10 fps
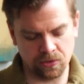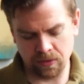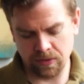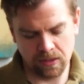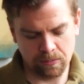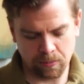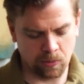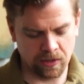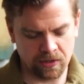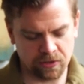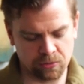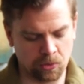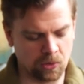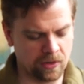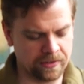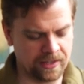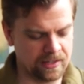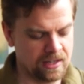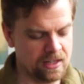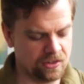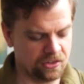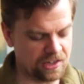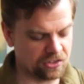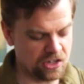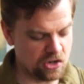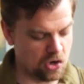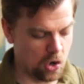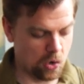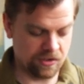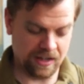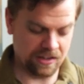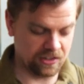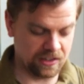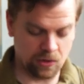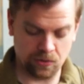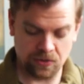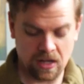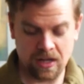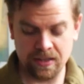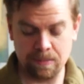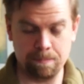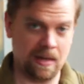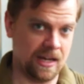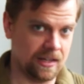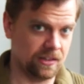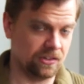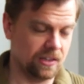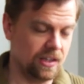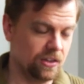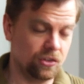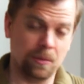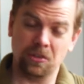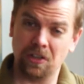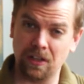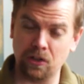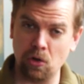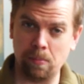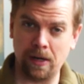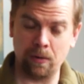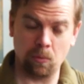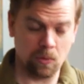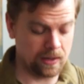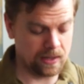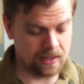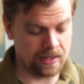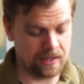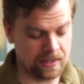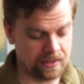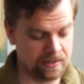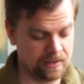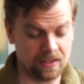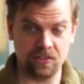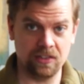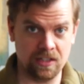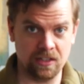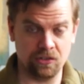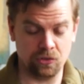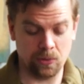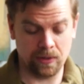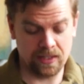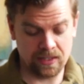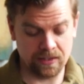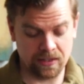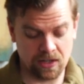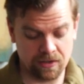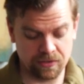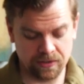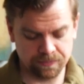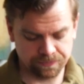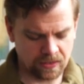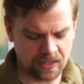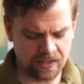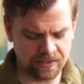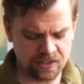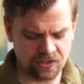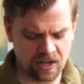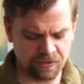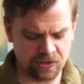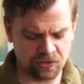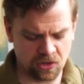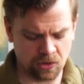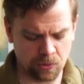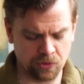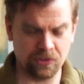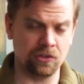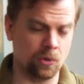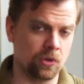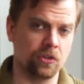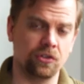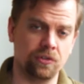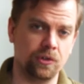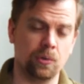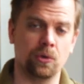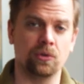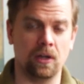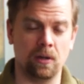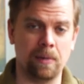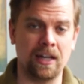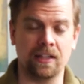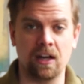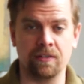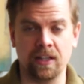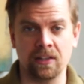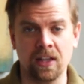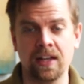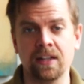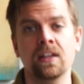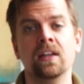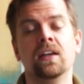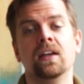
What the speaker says: to it, but we're going to explore all that. There's actually no tasting notes on the bags, so I'm just going to go by what I can see and enjoy in the coffee. These coffees are roasted to order, so if you buy the coffee online,